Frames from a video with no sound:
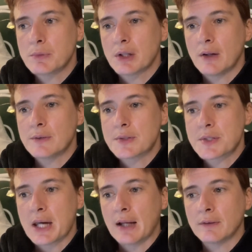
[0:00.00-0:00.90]
to
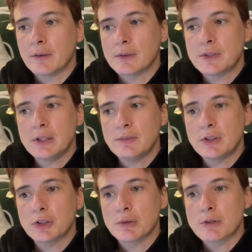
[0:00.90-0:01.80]
understand that the TV
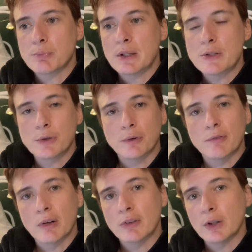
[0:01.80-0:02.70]
show is based on a
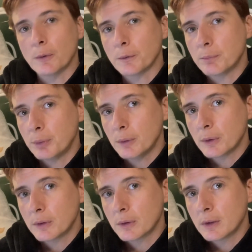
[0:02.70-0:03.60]
very old
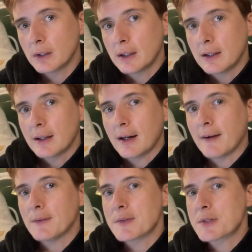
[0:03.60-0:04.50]
book,
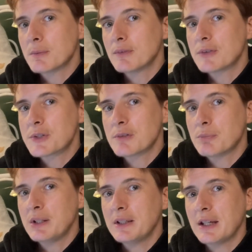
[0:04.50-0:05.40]
and that some of us have
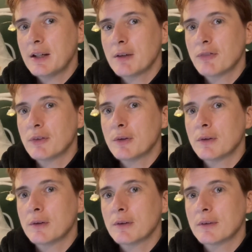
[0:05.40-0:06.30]
been here for